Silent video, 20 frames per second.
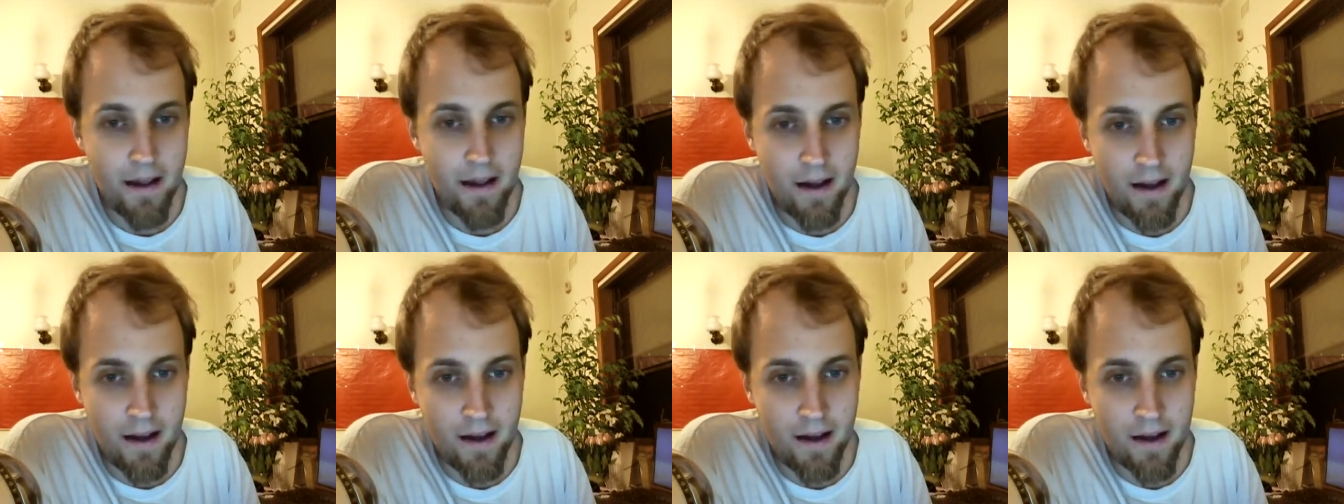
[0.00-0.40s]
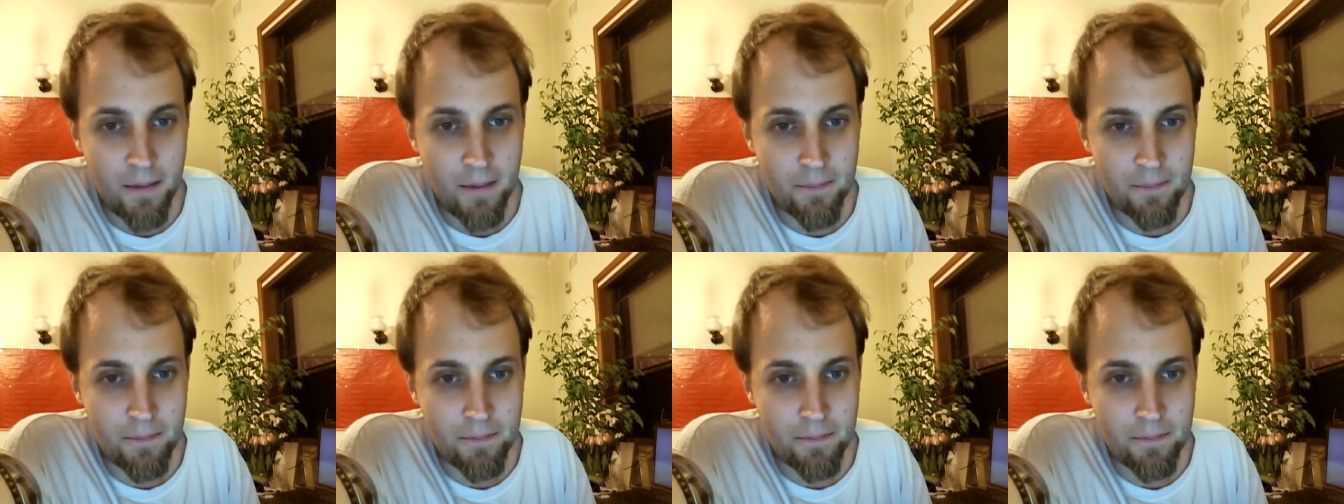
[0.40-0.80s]

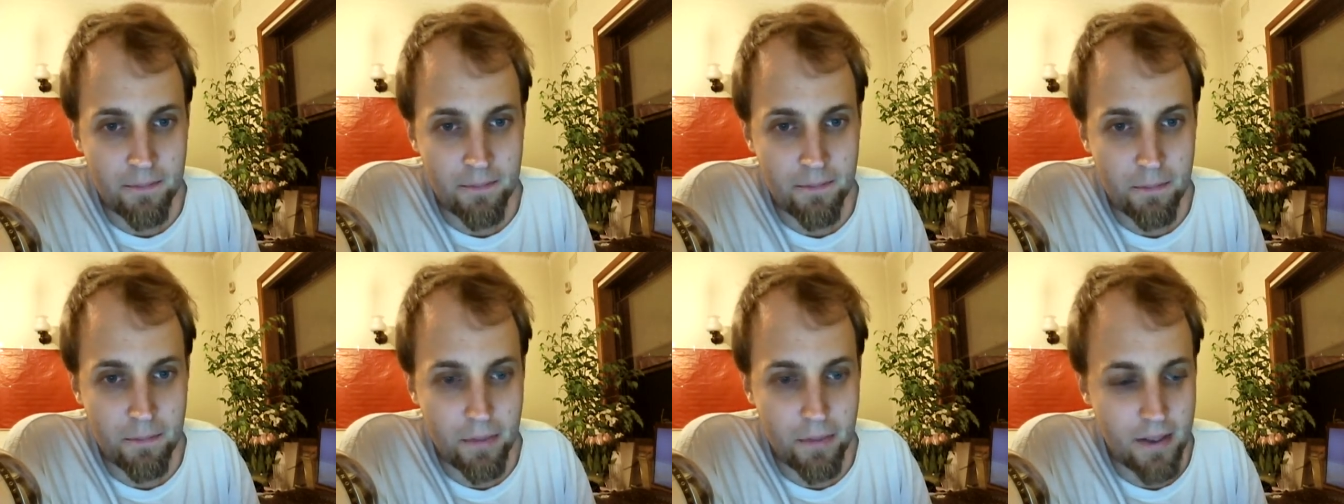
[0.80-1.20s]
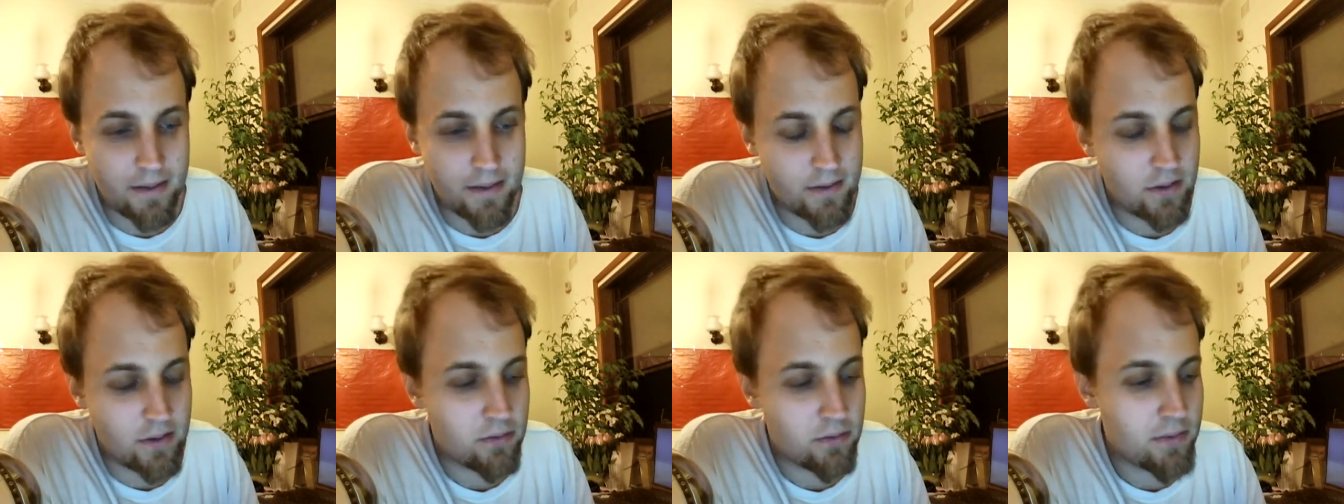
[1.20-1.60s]
Um,
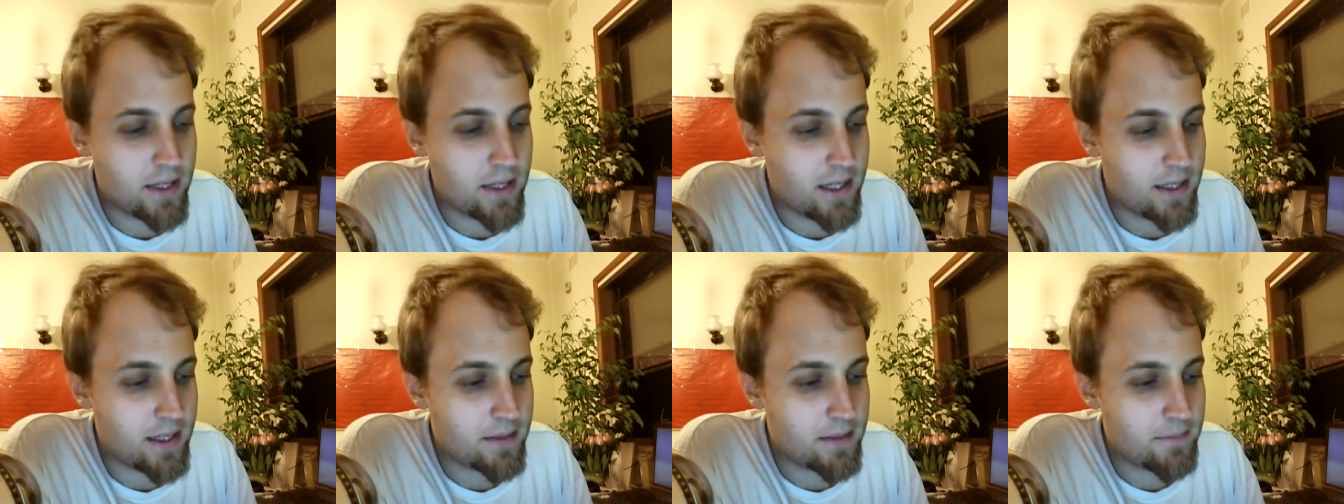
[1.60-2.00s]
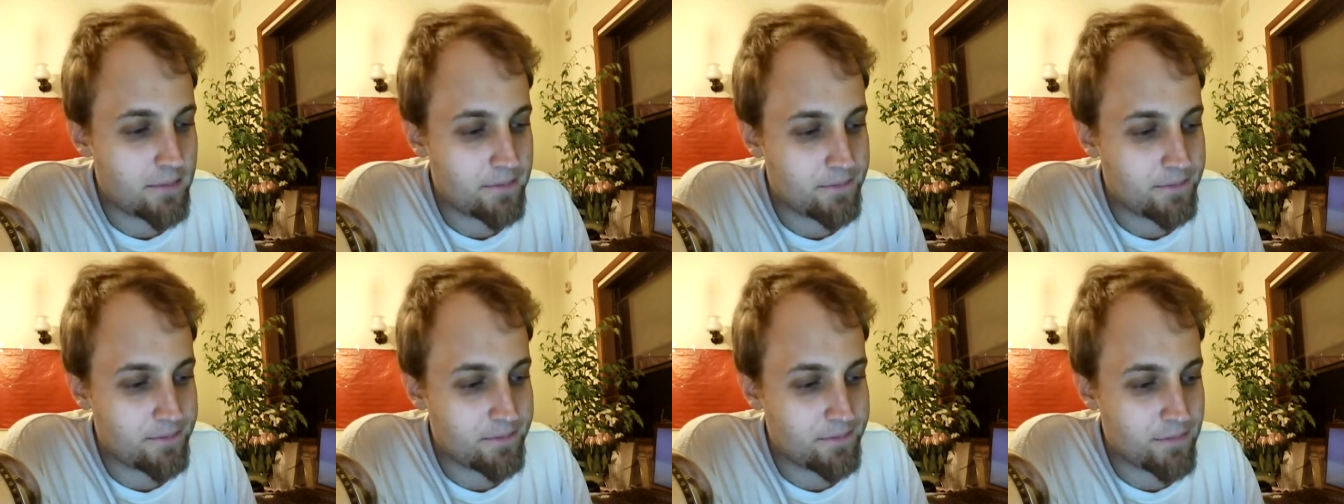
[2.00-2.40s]
but to me,
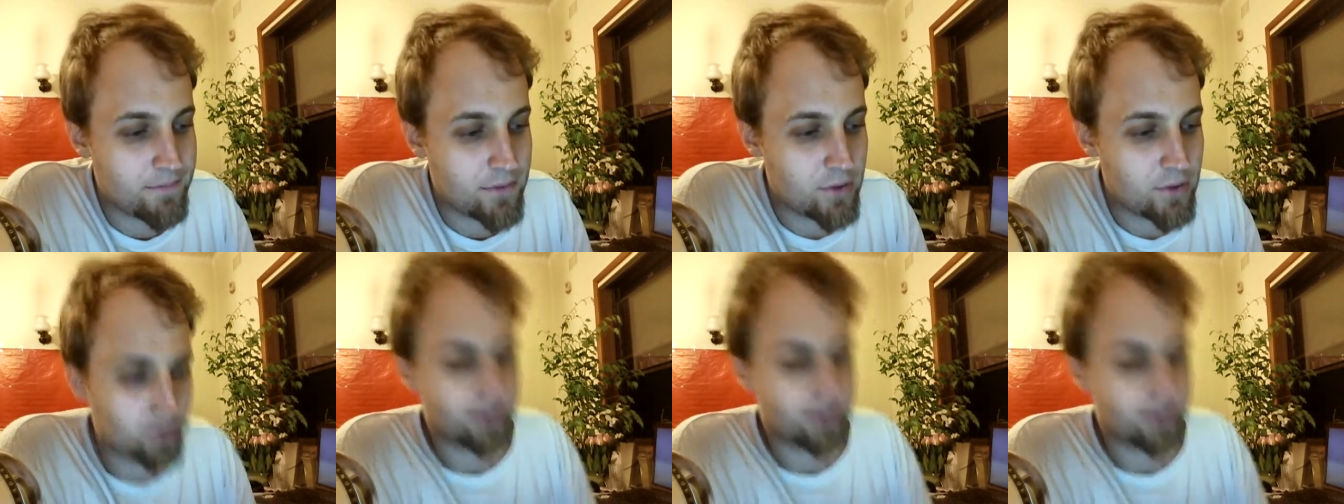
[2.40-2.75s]
to